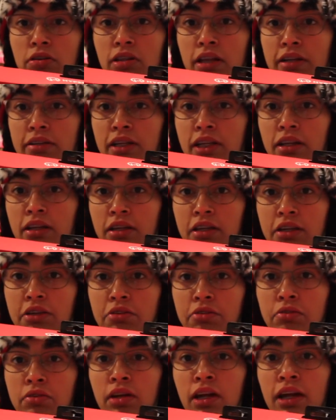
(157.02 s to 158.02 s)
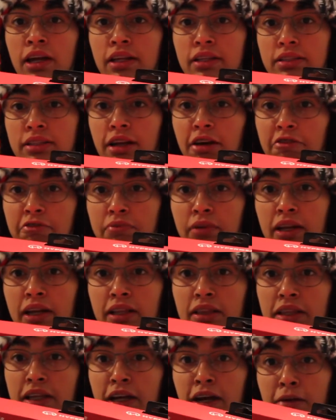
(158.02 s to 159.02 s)
and like cute and stuff, and it
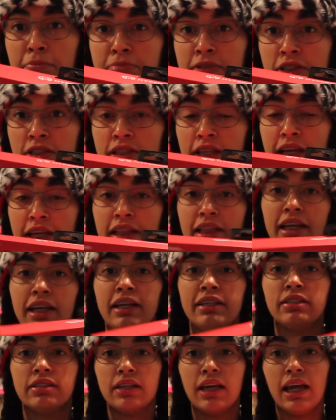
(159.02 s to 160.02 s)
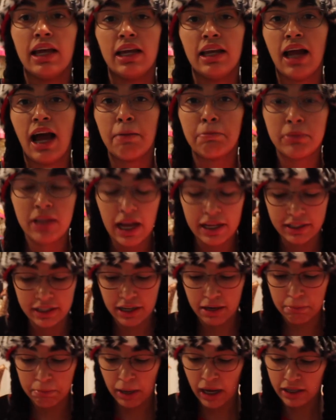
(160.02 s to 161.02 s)
lit up just like this, and I'm, I did
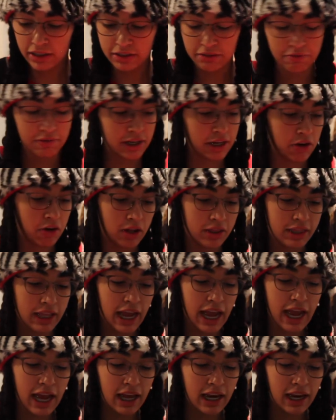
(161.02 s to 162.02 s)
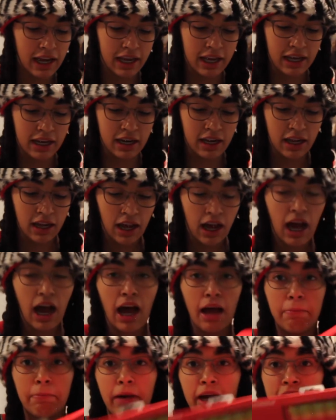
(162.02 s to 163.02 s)
an unboxing video on that, and
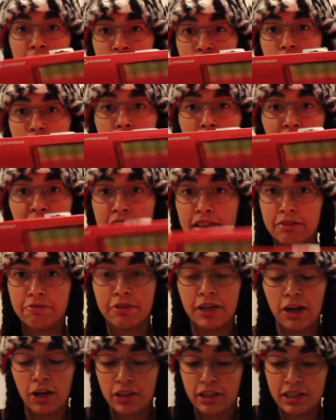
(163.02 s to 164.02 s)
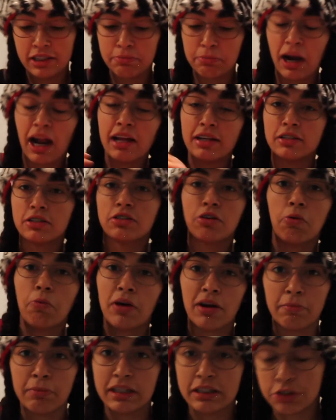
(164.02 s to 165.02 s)
I might do an unboxing video on this, but I just don't want to